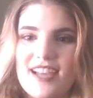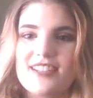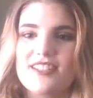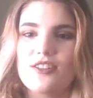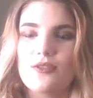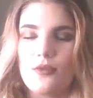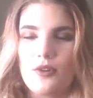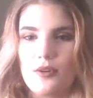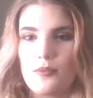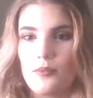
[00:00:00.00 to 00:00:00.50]
I
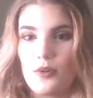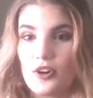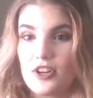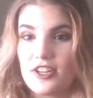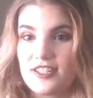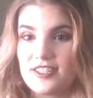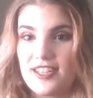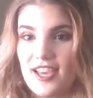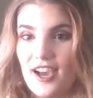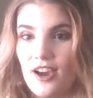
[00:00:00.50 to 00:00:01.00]
didn't want to put
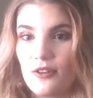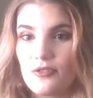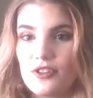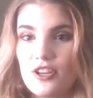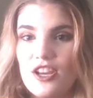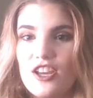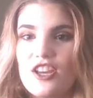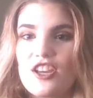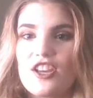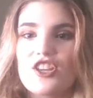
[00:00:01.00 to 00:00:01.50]
it down,
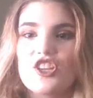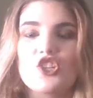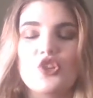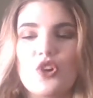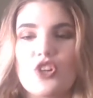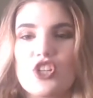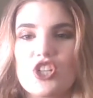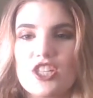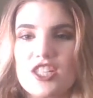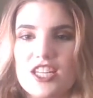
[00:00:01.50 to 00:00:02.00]
so
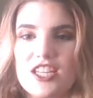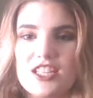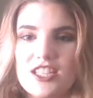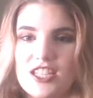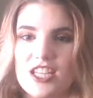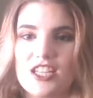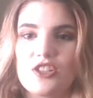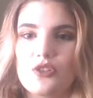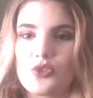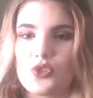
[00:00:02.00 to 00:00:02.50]
I just
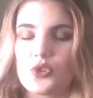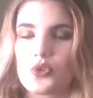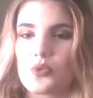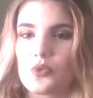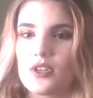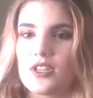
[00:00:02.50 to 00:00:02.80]
continued to